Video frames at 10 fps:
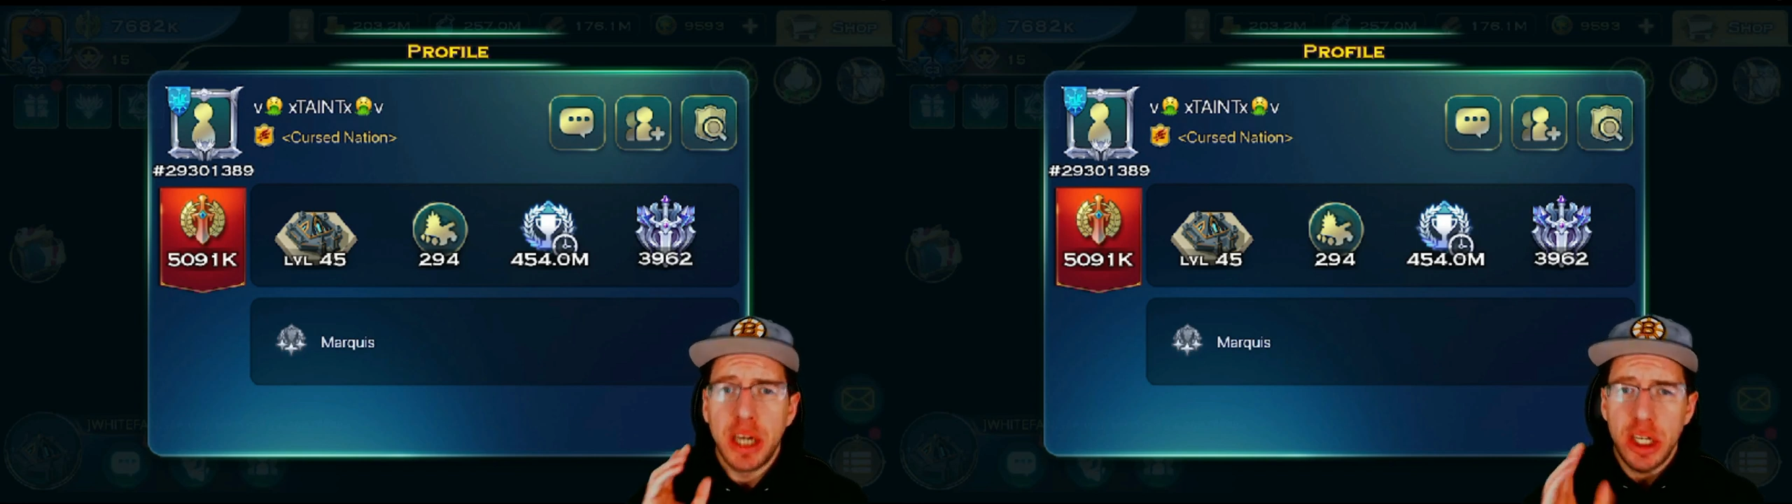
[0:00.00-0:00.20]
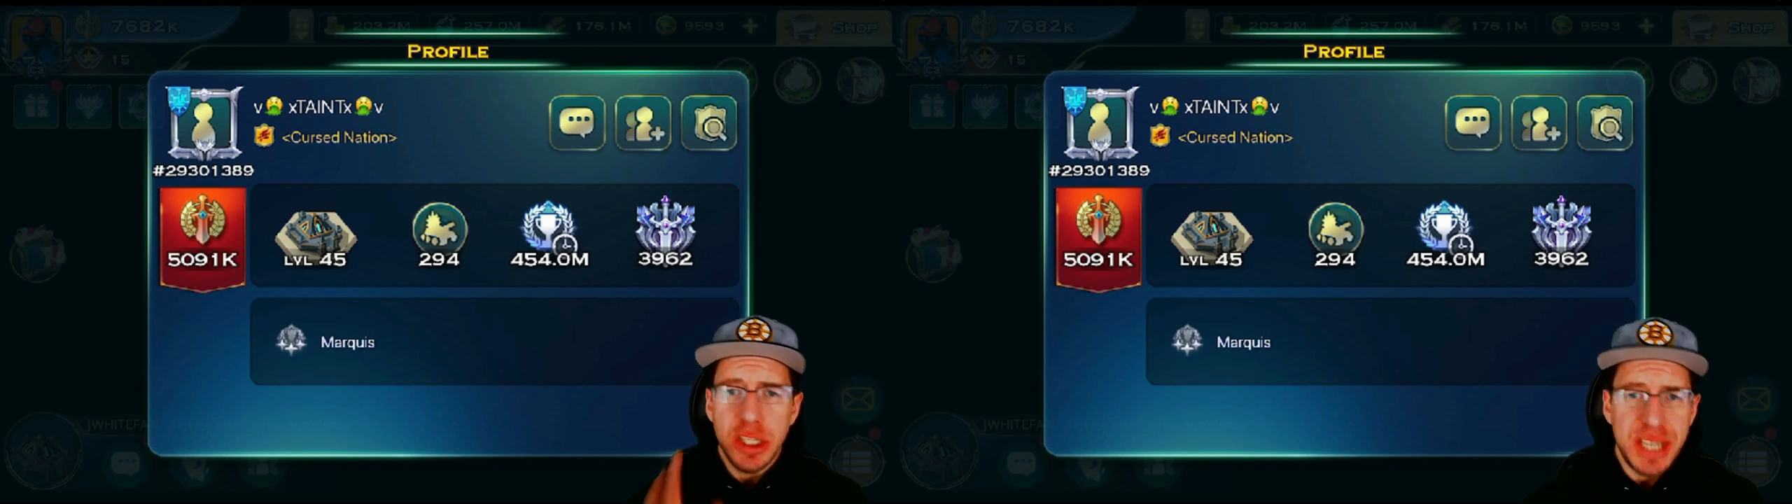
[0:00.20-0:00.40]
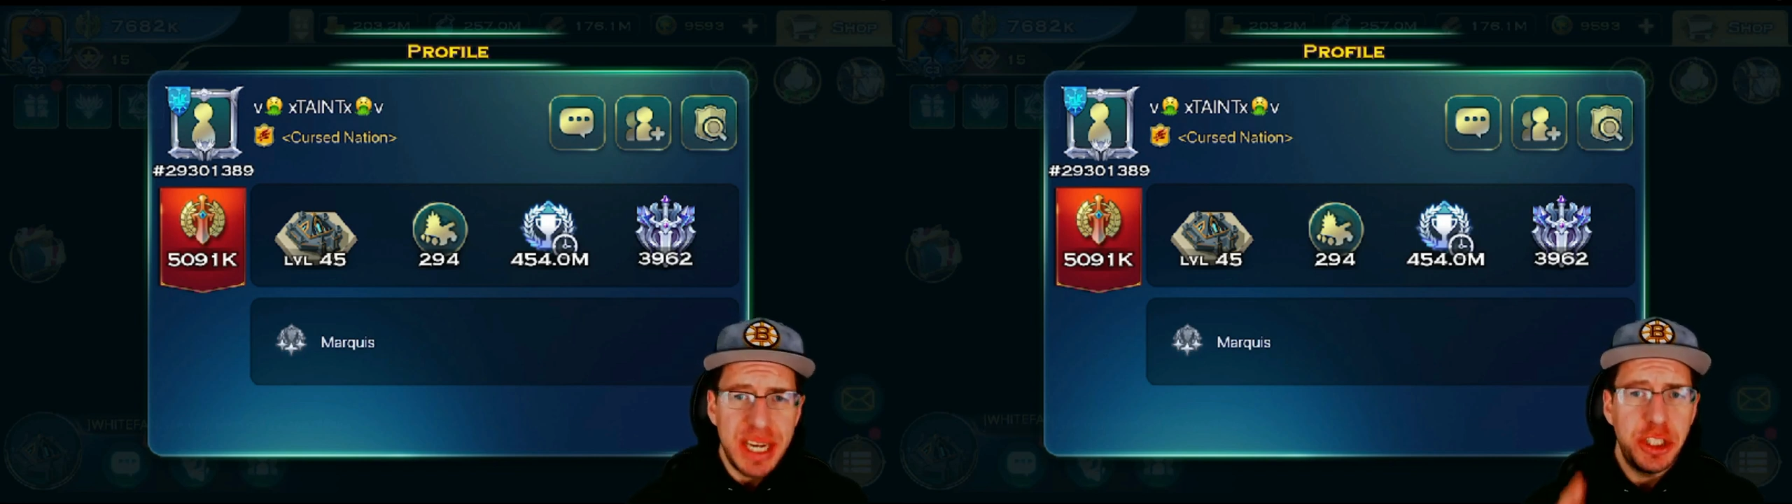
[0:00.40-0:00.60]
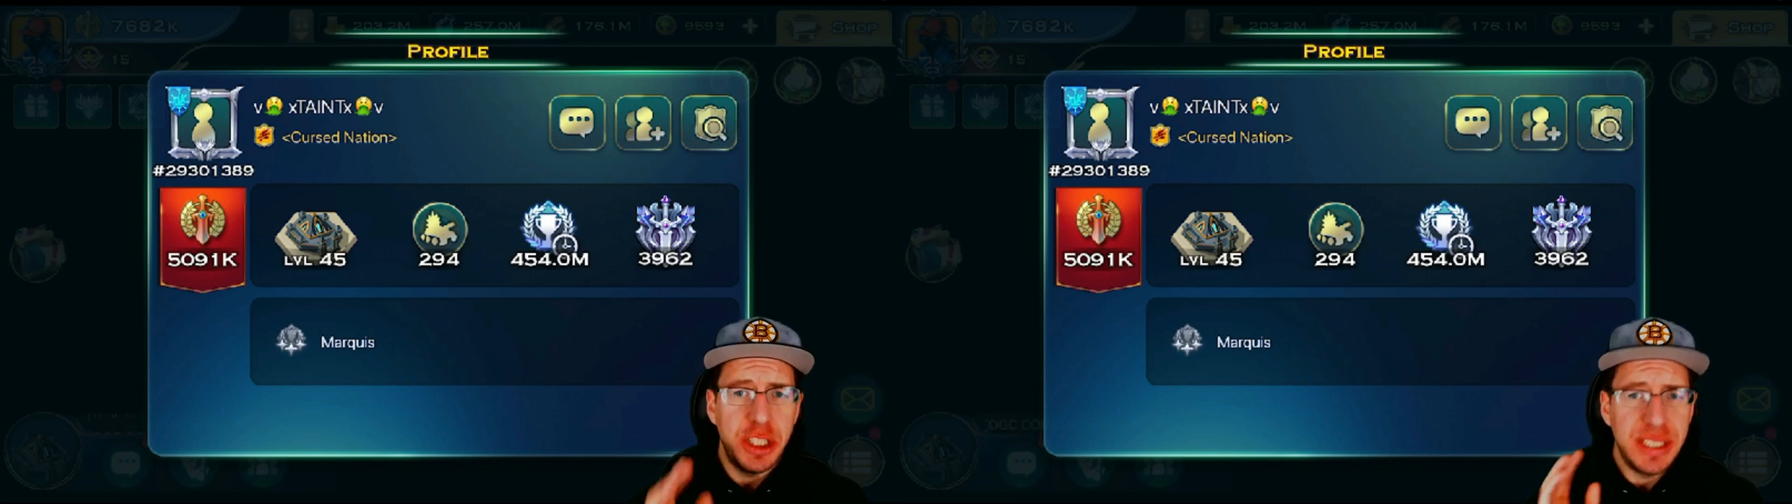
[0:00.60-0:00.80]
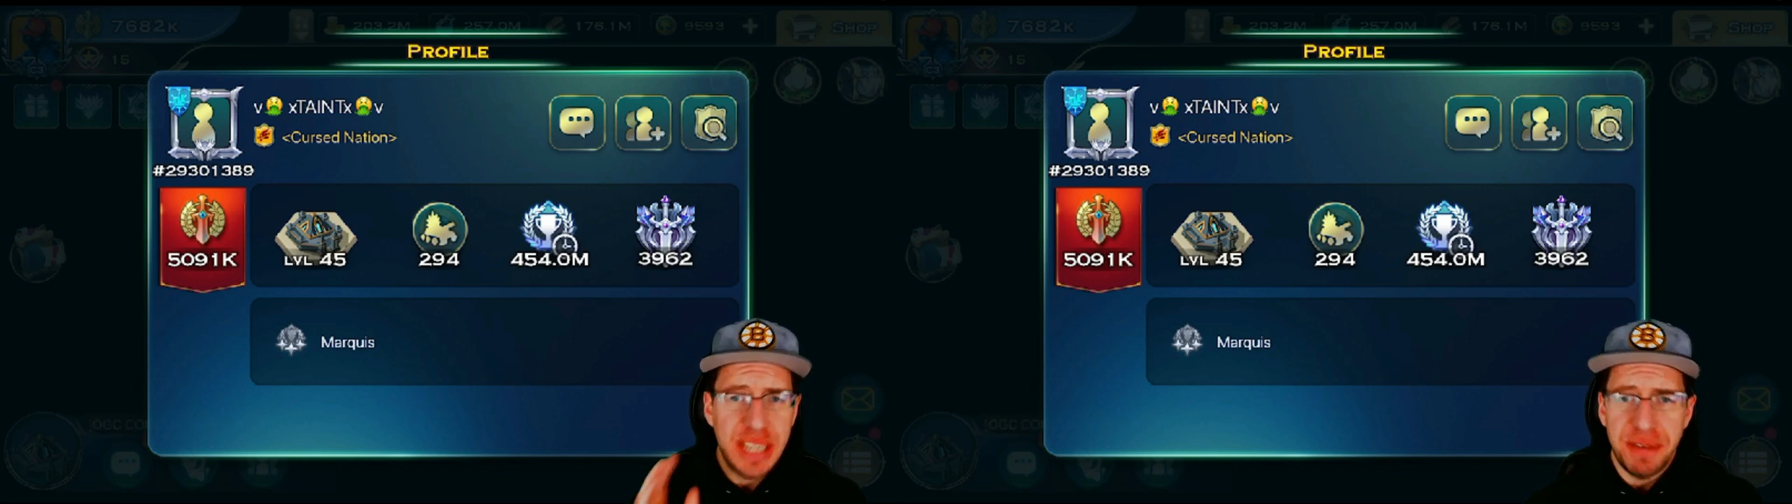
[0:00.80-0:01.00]
Cursed
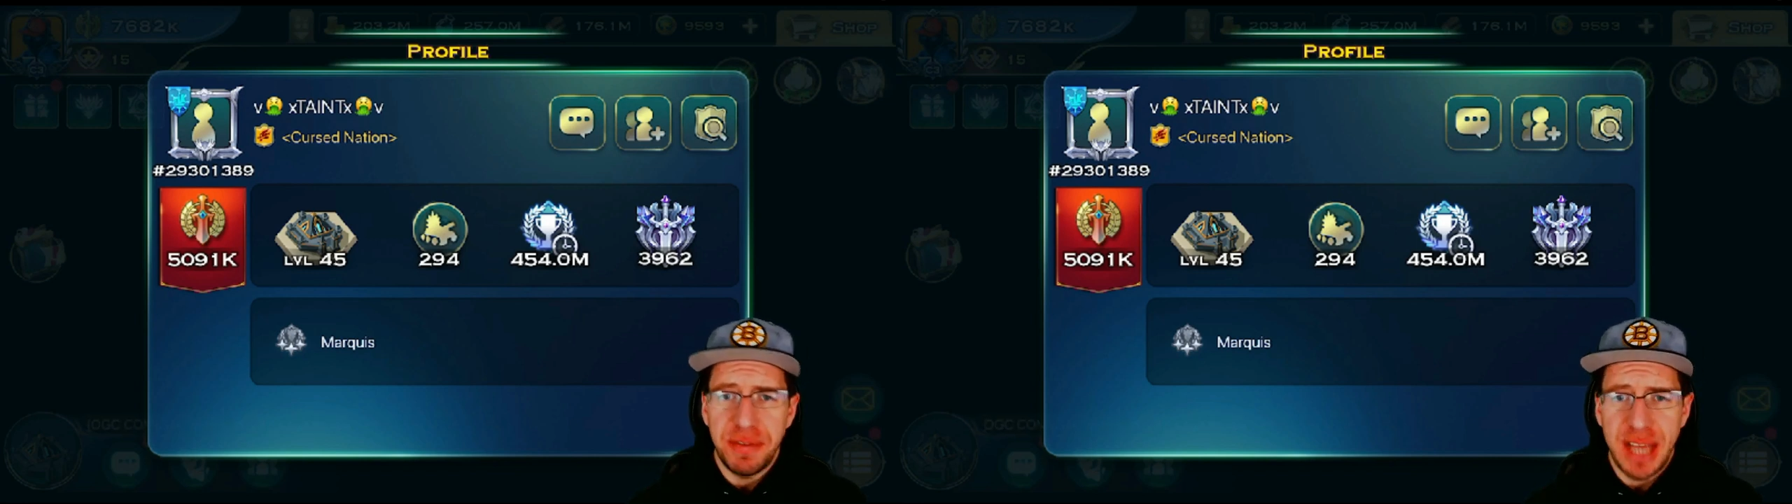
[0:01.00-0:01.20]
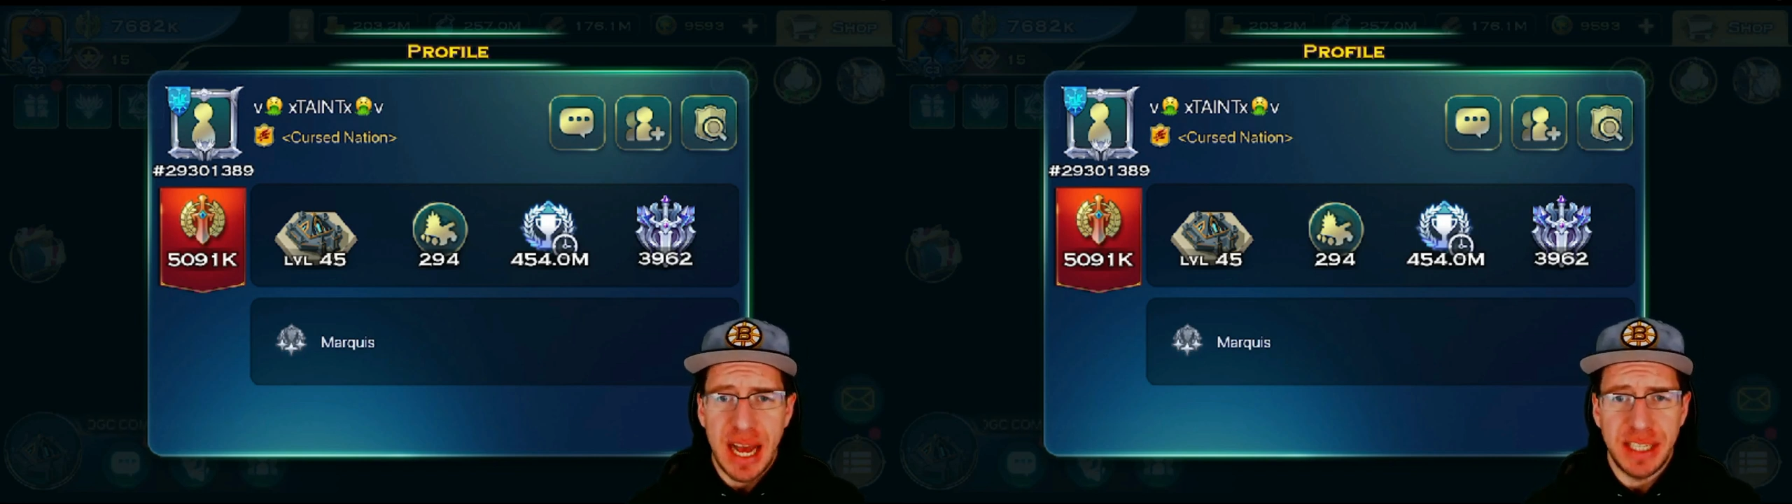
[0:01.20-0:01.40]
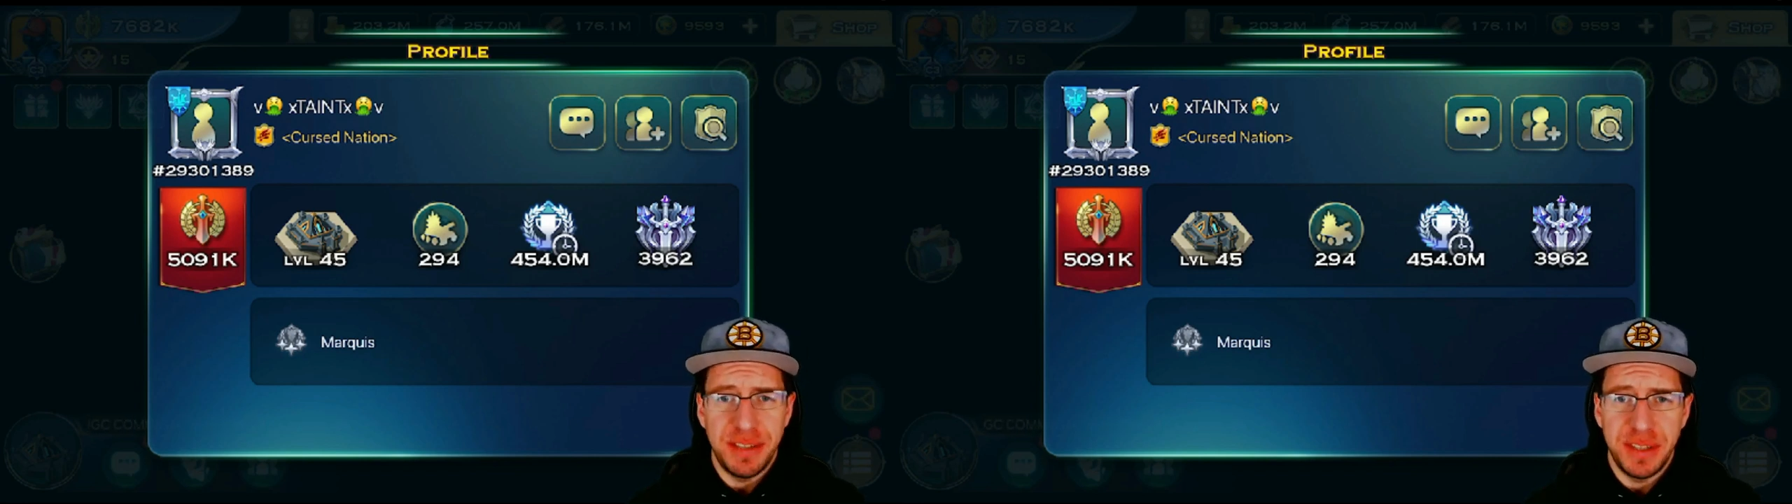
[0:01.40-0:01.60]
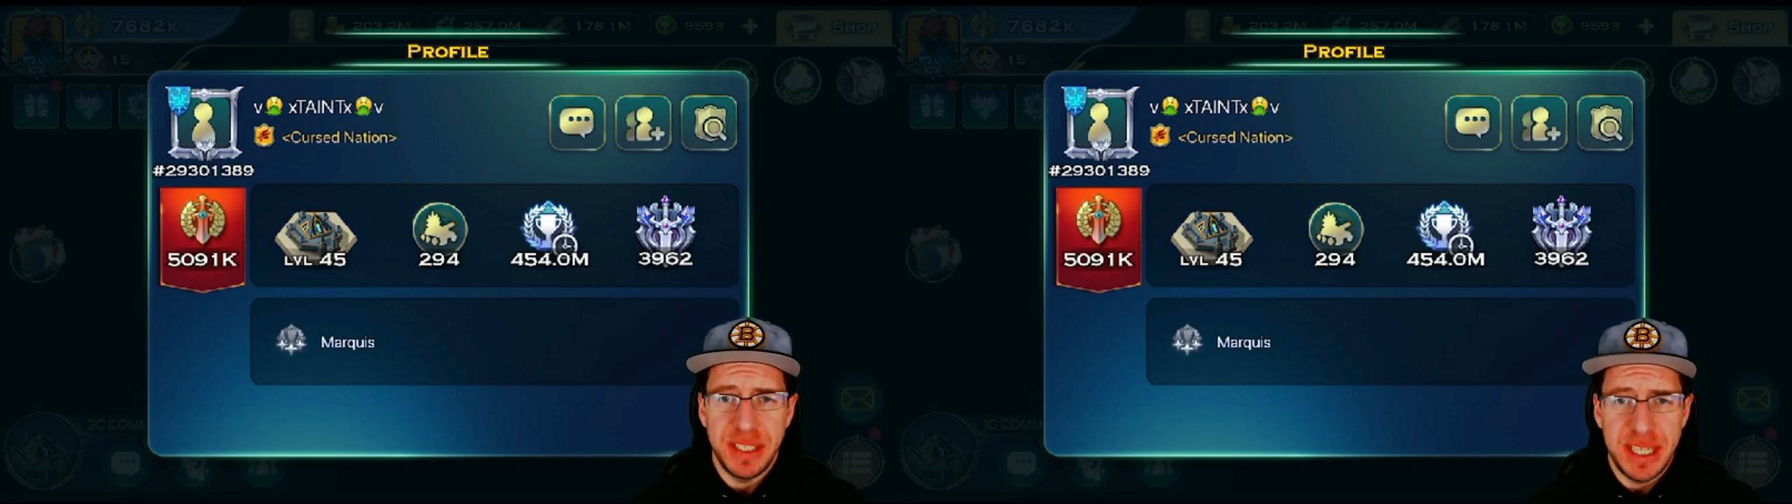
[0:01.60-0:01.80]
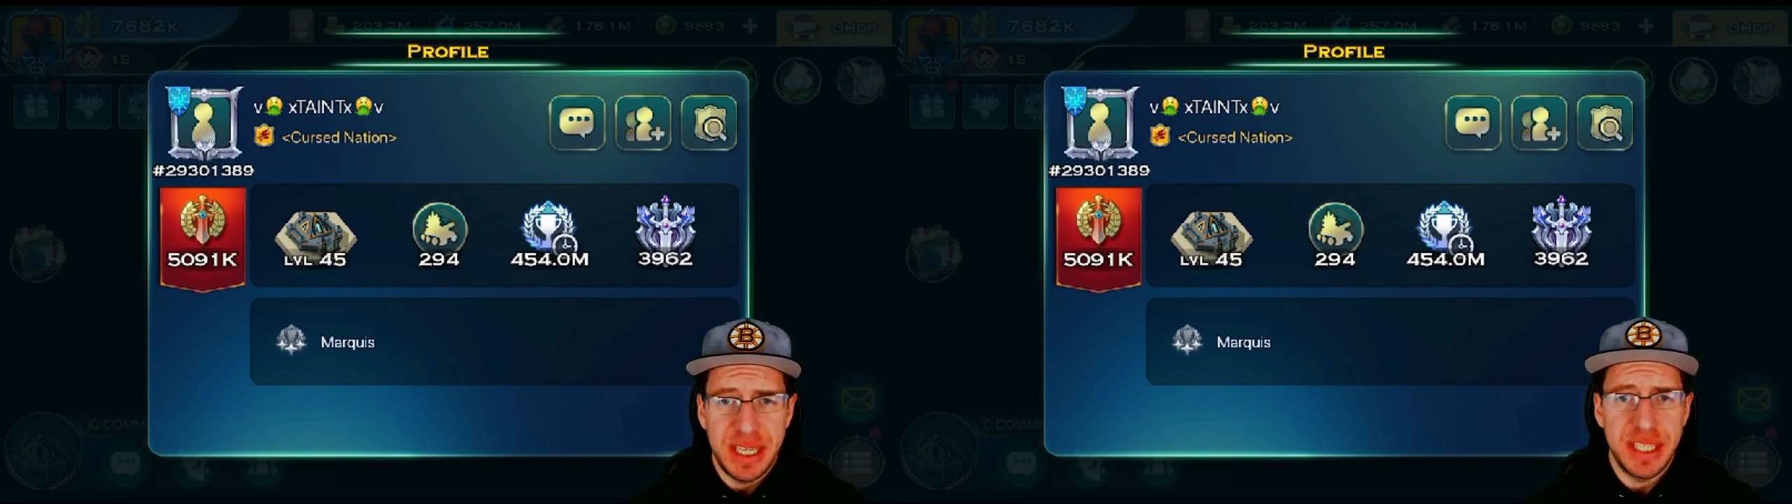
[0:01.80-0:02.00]
Nation definitely actively
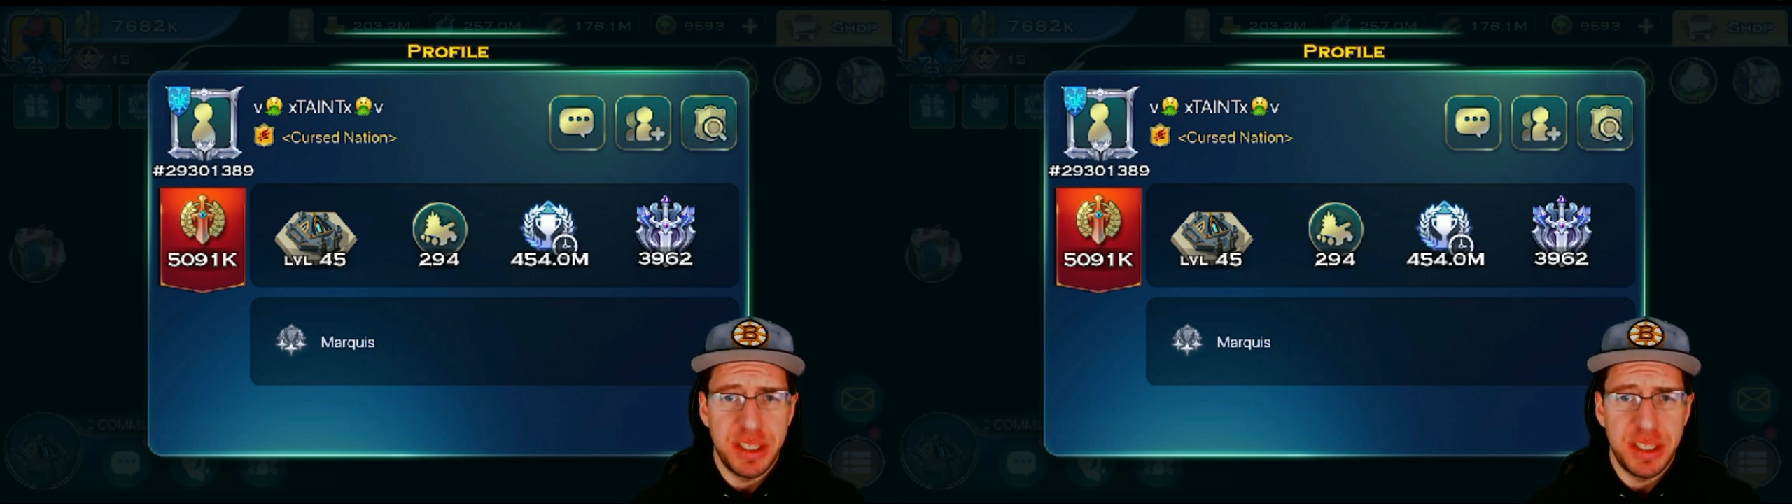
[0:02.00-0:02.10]
seeking,